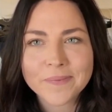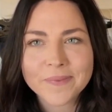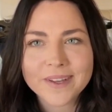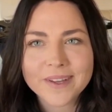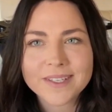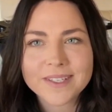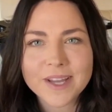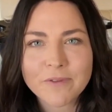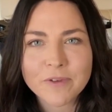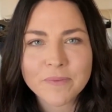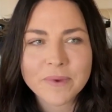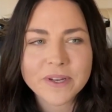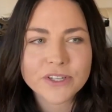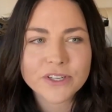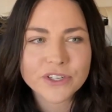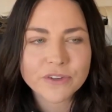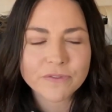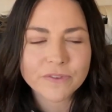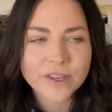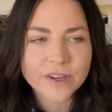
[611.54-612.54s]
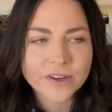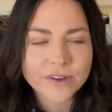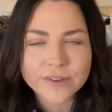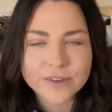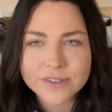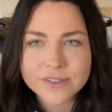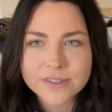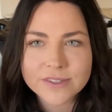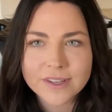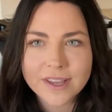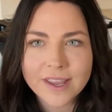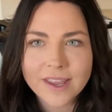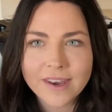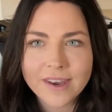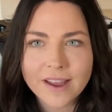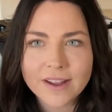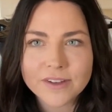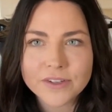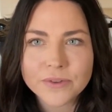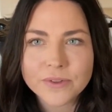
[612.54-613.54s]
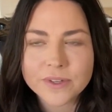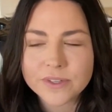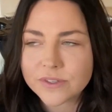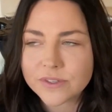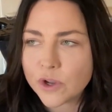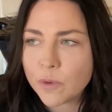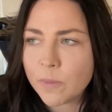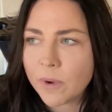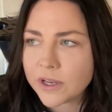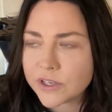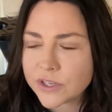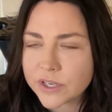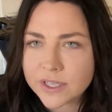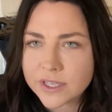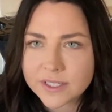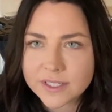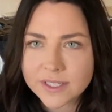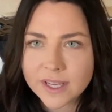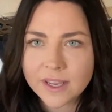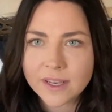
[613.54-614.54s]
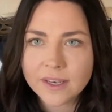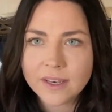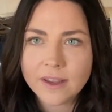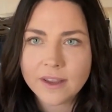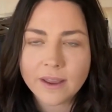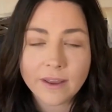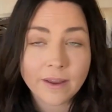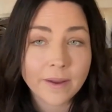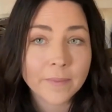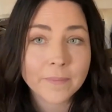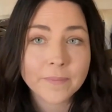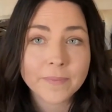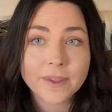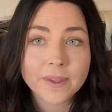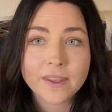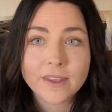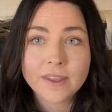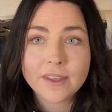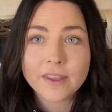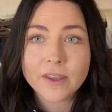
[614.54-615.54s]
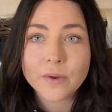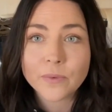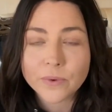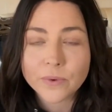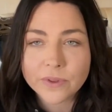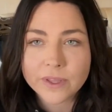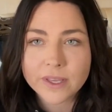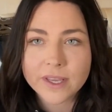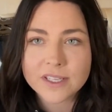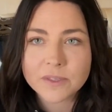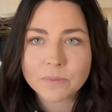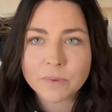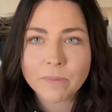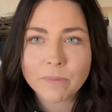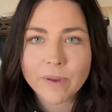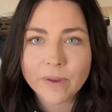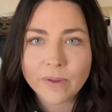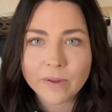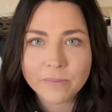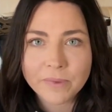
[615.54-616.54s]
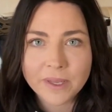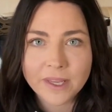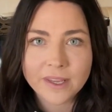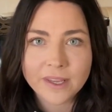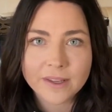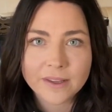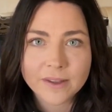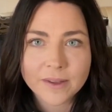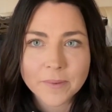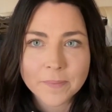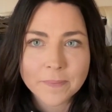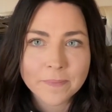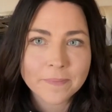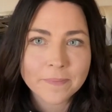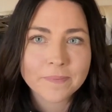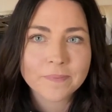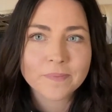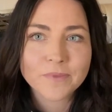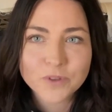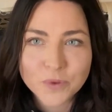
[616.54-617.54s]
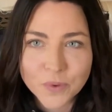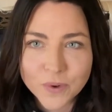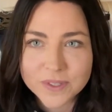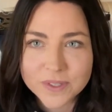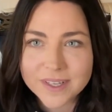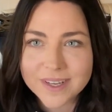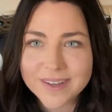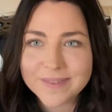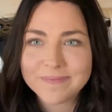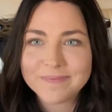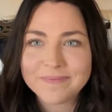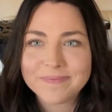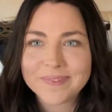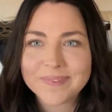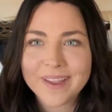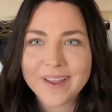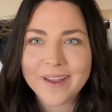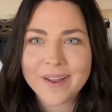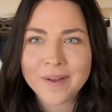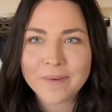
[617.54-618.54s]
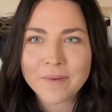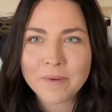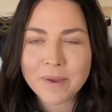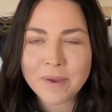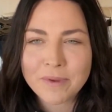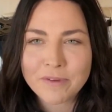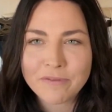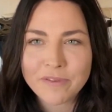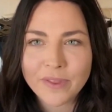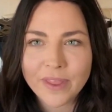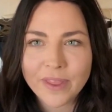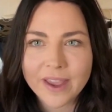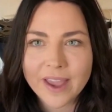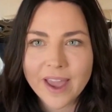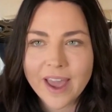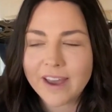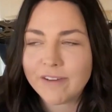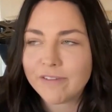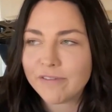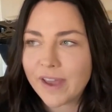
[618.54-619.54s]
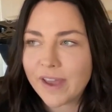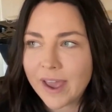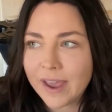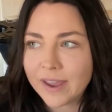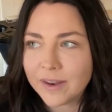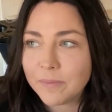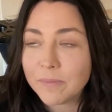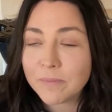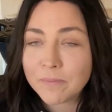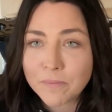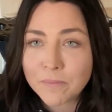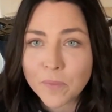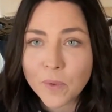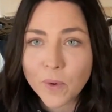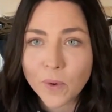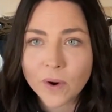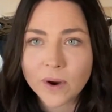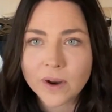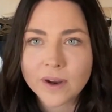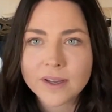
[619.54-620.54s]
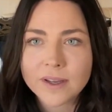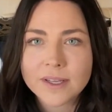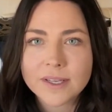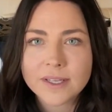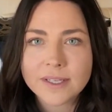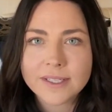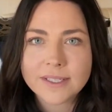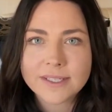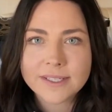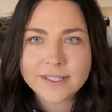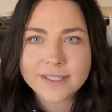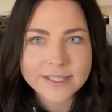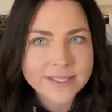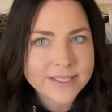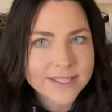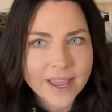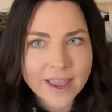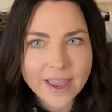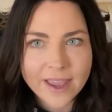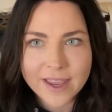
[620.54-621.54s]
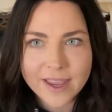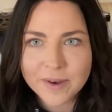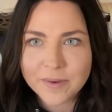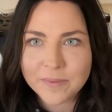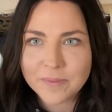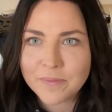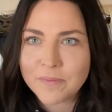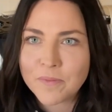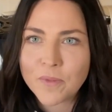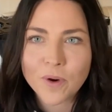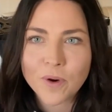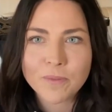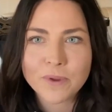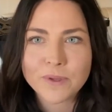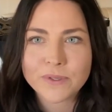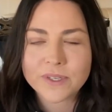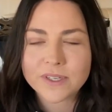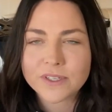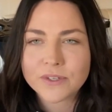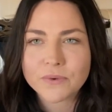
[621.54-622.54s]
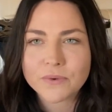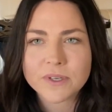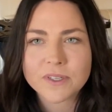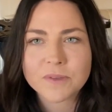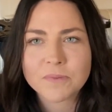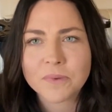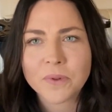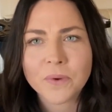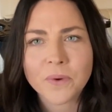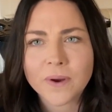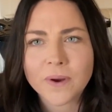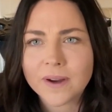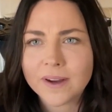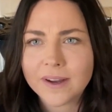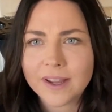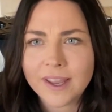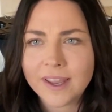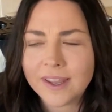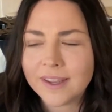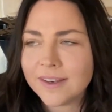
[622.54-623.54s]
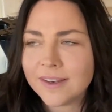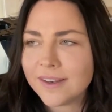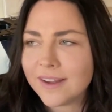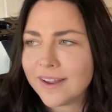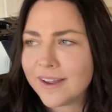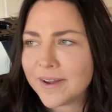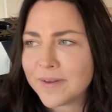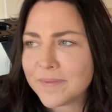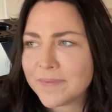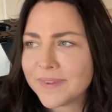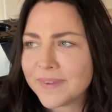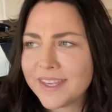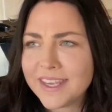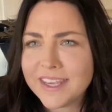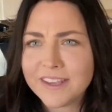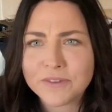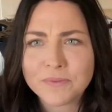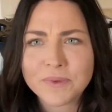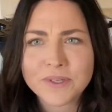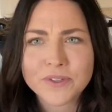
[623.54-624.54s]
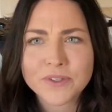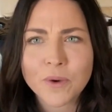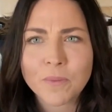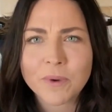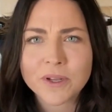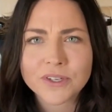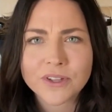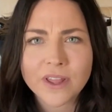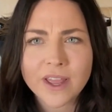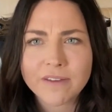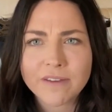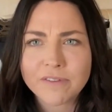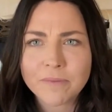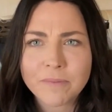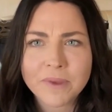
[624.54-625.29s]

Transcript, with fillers: time for me to shift gears and not do this so much. And instead, it really has propelled me towards it. It made me feel like I have had more to say and more music to explore. And he gives me so much life.